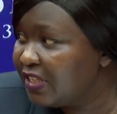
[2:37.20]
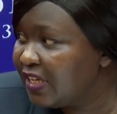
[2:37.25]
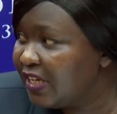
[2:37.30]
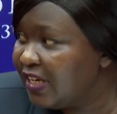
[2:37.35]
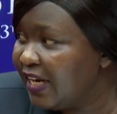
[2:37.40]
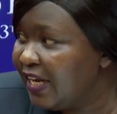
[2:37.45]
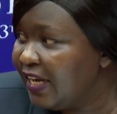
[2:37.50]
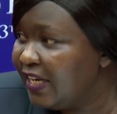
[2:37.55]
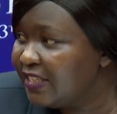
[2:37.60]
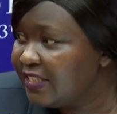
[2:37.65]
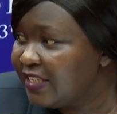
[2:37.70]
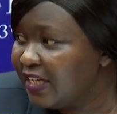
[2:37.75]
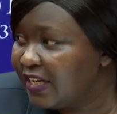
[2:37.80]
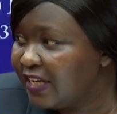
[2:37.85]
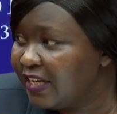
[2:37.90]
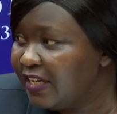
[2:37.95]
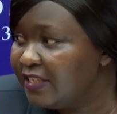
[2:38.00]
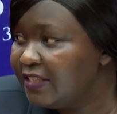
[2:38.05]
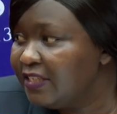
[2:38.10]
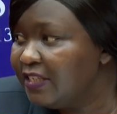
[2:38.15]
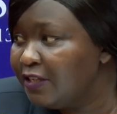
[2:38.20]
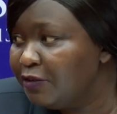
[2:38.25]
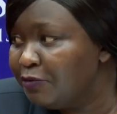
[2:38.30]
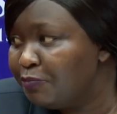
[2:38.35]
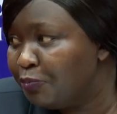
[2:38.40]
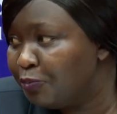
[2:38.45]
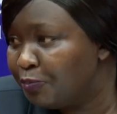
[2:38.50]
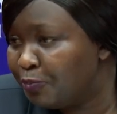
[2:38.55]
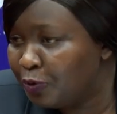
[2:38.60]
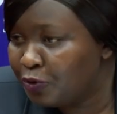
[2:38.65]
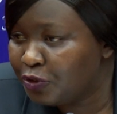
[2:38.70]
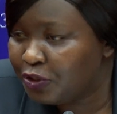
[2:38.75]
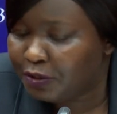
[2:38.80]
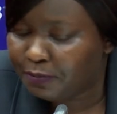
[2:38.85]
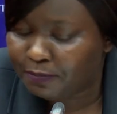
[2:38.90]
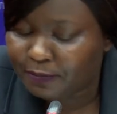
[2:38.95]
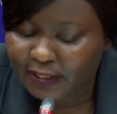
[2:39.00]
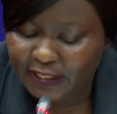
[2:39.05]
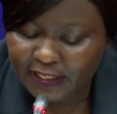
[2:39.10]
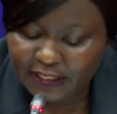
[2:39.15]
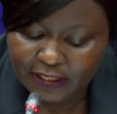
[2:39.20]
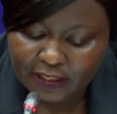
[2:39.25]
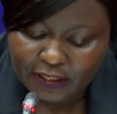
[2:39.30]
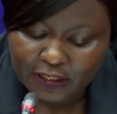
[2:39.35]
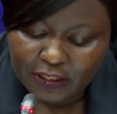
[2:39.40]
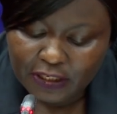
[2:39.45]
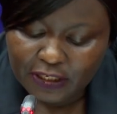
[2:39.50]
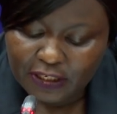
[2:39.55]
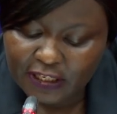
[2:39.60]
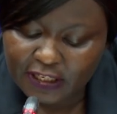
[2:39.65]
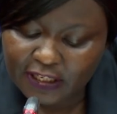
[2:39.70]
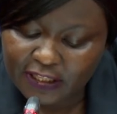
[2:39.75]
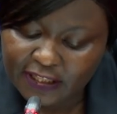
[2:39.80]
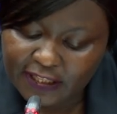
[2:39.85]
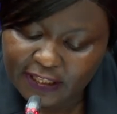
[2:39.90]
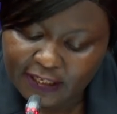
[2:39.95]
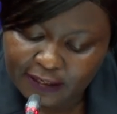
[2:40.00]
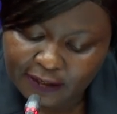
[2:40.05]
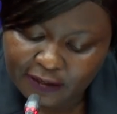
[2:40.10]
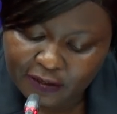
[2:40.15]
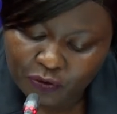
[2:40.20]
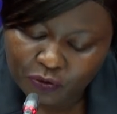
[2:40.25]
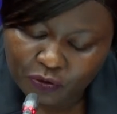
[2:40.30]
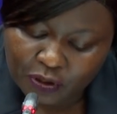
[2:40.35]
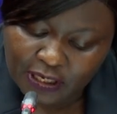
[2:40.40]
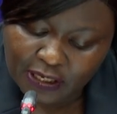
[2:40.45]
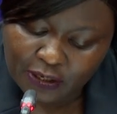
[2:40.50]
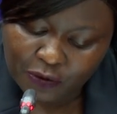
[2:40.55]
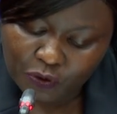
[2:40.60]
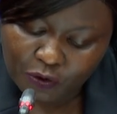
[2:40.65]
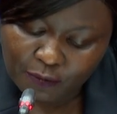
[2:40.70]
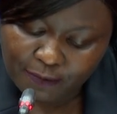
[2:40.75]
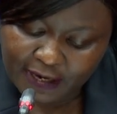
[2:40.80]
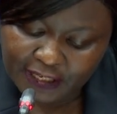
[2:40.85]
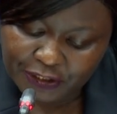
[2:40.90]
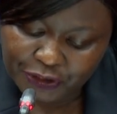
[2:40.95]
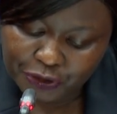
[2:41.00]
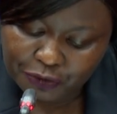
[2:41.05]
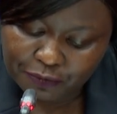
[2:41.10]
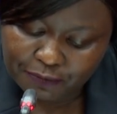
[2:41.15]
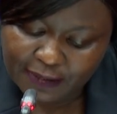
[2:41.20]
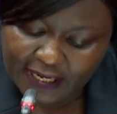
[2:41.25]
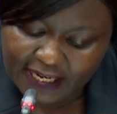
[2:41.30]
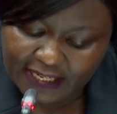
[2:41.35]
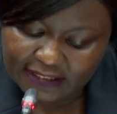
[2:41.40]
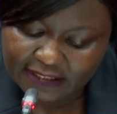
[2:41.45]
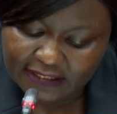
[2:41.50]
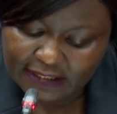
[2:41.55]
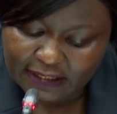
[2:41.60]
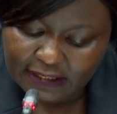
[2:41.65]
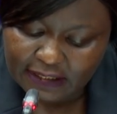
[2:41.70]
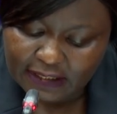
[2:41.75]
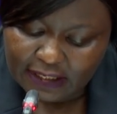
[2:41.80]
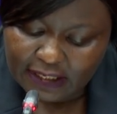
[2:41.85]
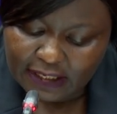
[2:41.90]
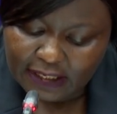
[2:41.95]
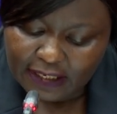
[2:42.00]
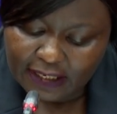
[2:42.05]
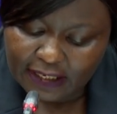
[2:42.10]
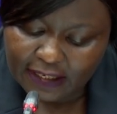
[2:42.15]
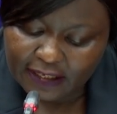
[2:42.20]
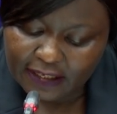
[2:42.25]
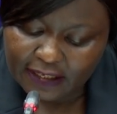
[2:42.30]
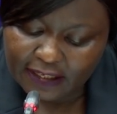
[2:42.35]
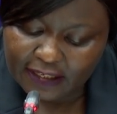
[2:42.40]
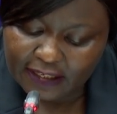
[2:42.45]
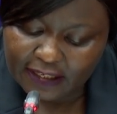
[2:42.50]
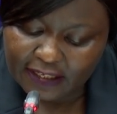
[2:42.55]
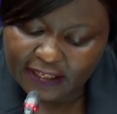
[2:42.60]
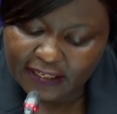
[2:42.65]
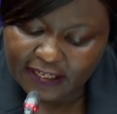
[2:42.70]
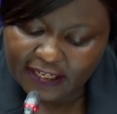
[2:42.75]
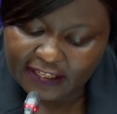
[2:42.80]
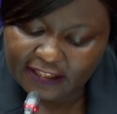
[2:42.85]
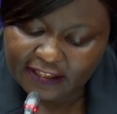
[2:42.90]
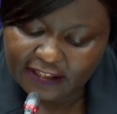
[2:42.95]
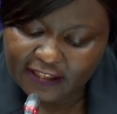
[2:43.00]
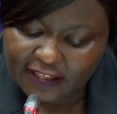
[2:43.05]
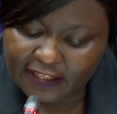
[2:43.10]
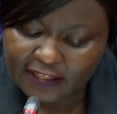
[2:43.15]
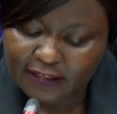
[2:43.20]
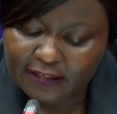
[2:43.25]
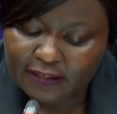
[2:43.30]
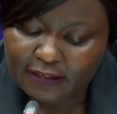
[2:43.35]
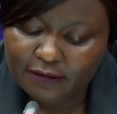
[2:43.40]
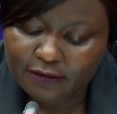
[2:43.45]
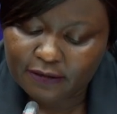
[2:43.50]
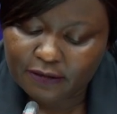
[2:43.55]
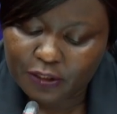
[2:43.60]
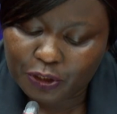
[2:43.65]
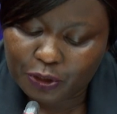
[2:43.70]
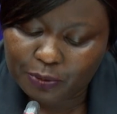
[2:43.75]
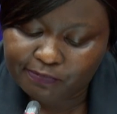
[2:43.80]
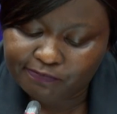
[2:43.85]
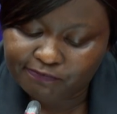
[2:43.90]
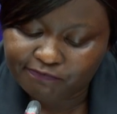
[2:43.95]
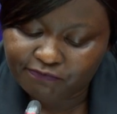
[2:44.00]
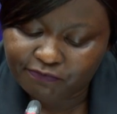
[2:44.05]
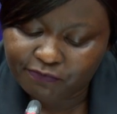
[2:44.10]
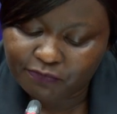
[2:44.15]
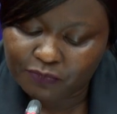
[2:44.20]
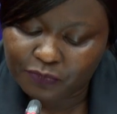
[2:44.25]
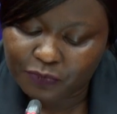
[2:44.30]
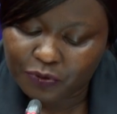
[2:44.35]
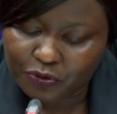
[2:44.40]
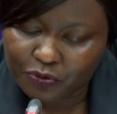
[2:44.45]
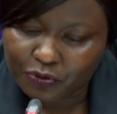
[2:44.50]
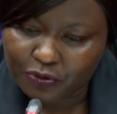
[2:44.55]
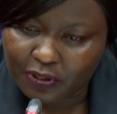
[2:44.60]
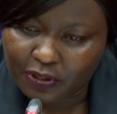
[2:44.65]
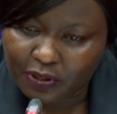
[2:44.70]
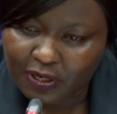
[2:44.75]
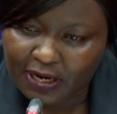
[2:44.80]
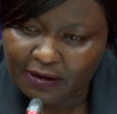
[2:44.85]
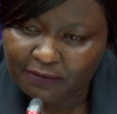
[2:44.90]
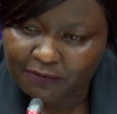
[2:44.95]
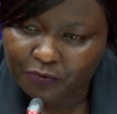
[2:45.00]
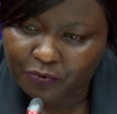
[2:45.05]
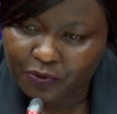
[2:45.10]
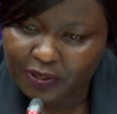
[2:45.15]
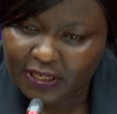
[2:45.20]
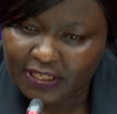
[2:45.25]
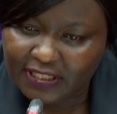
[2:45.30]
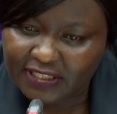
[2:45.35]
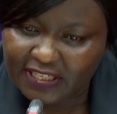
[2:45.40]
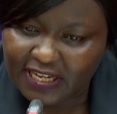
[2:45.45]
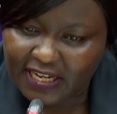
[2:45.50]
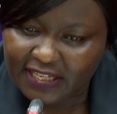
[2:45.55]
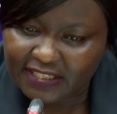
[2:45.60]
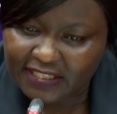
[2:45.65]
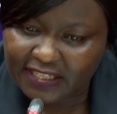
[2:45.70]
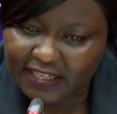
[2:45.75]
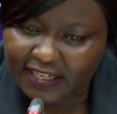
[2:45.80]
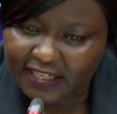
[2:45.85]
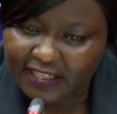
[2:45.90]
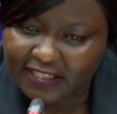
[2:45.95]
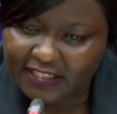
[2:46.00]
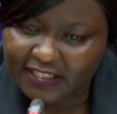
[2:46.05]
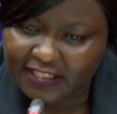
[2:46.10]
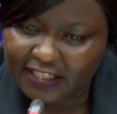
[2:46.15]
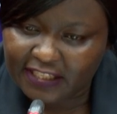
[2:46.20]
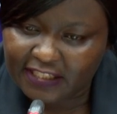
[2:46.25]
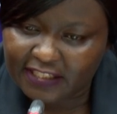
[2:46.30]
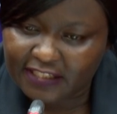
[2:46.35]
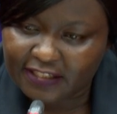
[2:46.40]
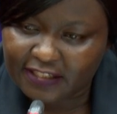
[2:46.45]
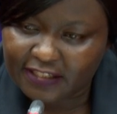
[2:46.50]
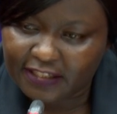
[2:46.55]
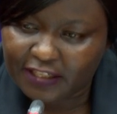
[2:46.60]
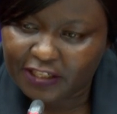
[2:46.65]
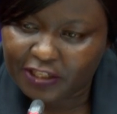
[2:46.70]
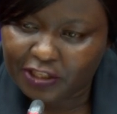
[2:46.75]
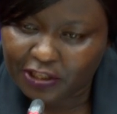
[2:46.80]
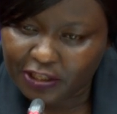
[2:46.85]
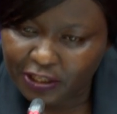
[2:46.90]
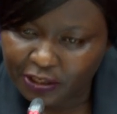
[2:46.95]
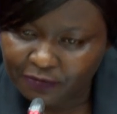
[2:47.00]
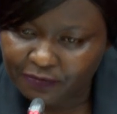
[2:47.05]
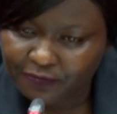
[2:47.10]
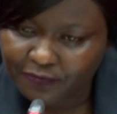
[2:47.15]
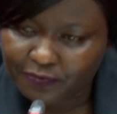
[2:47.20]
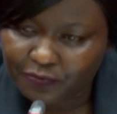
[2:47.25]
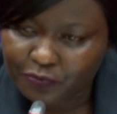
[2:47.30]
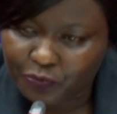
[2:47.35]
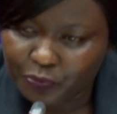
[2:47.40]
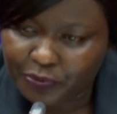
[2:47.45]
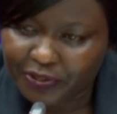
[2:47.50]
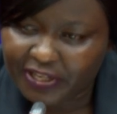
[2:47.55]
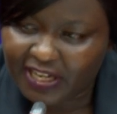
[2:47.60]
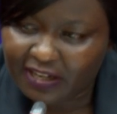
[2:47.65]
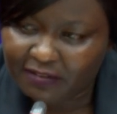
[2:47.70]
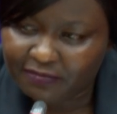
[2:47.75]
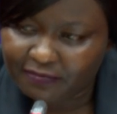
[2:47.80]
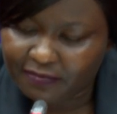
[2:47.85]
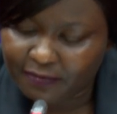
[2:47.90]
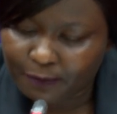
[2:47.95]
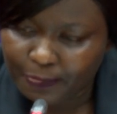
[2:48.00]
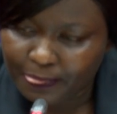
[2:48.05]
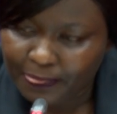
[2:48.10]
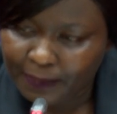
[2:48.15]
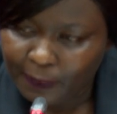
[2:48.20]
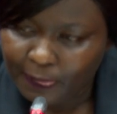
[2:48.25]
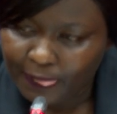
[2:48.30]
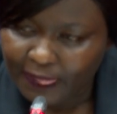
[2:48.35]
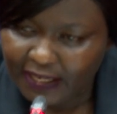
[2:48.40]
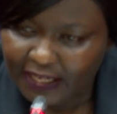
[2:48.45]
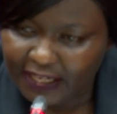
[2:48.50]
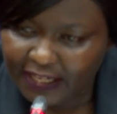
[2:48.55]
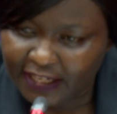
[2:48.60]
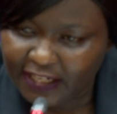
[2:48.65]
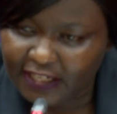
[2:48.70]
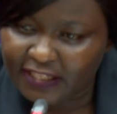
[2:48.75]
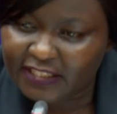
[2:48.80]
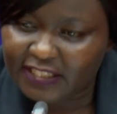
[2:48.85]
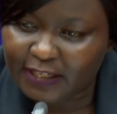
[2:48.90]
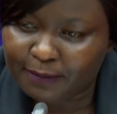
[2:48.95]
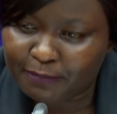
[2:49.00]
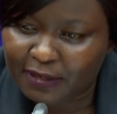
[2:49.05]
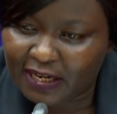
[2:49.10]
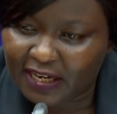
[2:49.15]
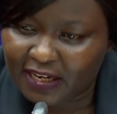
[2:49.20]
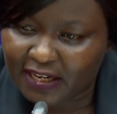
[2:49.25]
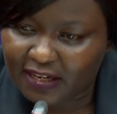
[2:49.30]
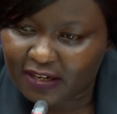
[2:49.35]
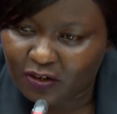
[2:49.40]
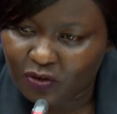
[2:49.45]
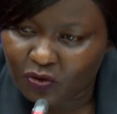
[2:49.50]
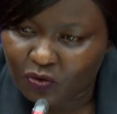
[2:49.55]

clients are getting possibly in the commercial banks. And I think, as I had said, if we have an interbank